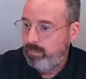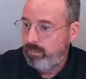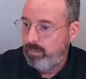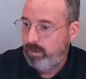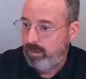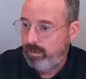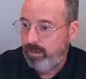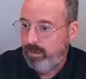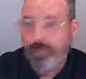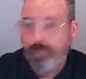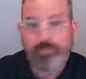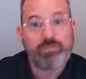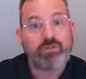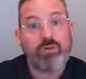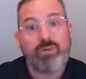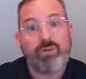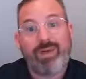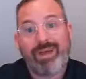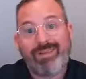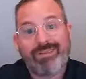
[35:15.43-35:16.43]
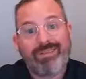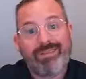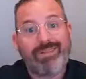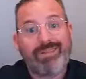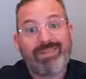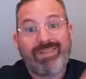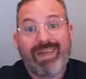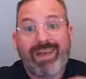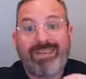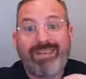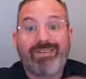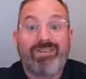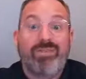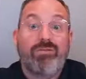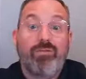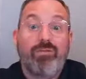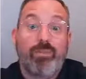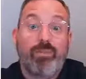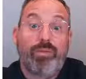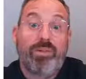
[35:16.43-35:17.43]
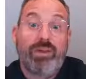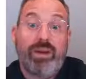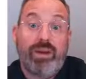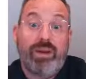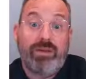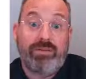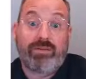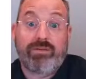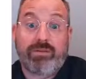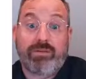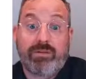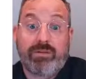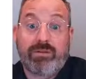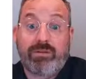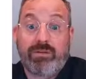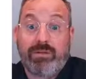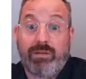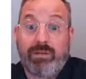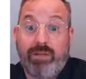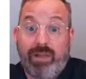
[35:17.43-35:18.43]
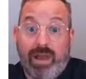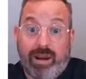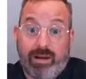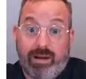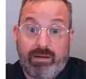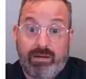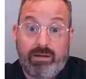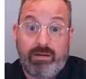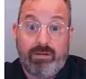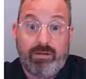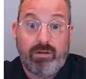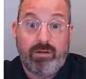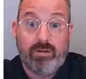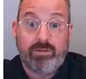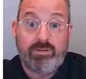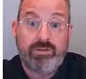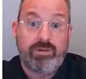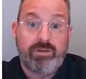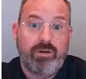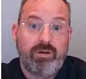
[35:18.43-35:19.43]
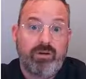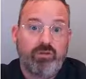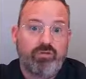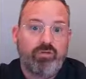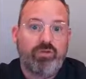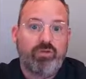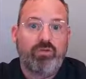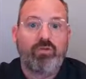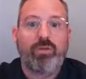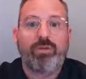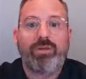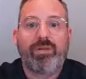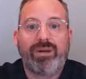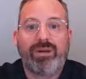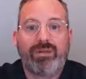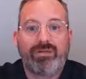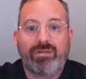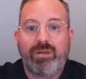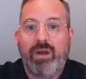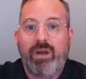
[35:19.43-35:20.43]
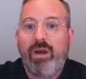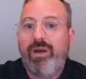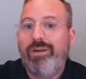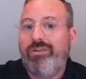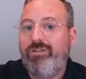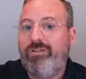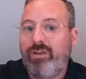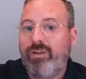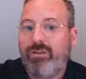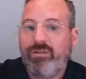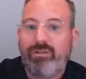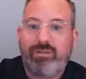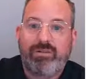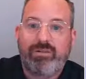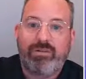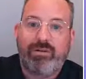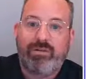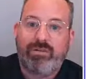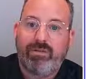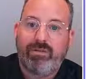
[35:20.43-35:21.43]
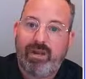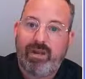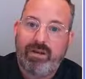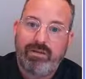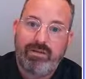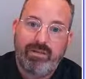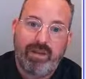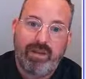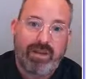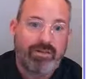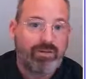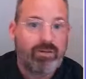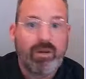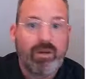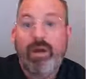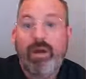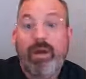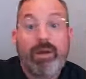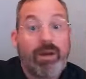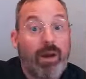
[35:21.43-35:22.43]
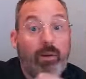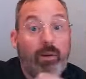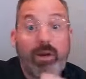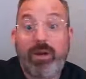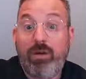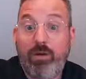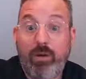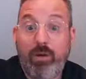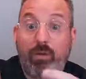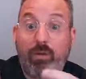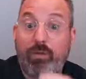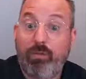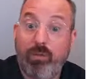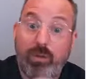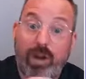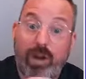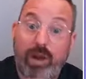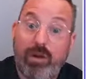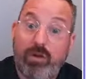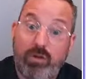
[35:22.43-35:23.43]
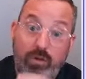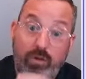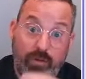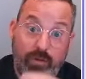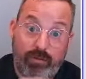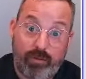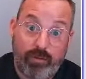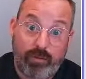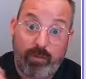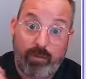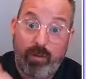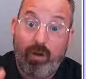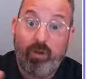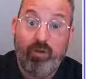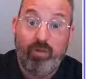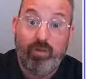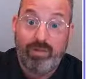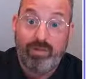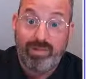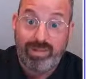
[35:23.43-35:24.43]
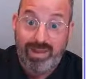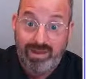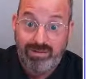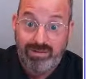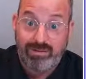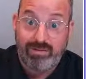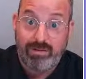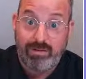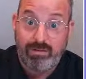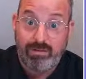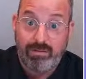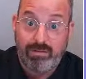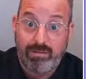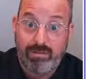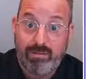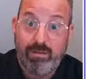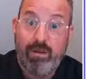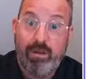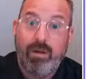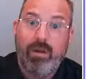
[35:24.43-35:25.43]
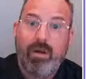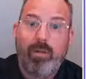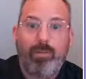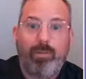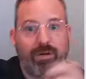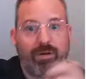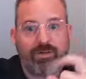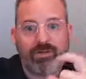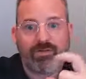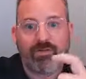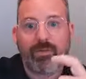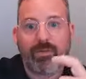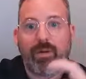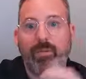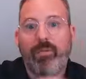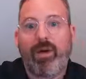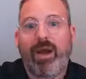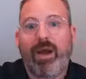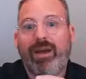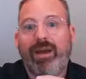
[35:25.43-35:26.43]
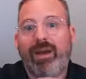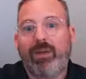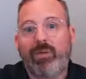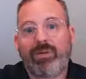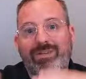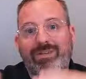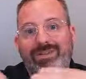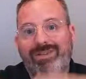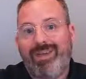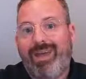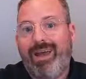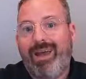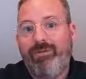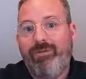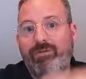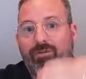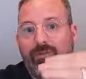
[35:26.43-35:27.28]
All right, so that's the replace selected, or to replace just a selected lesson. Now I could go through and I could do it for multiple lessons, but just remember I got to assign,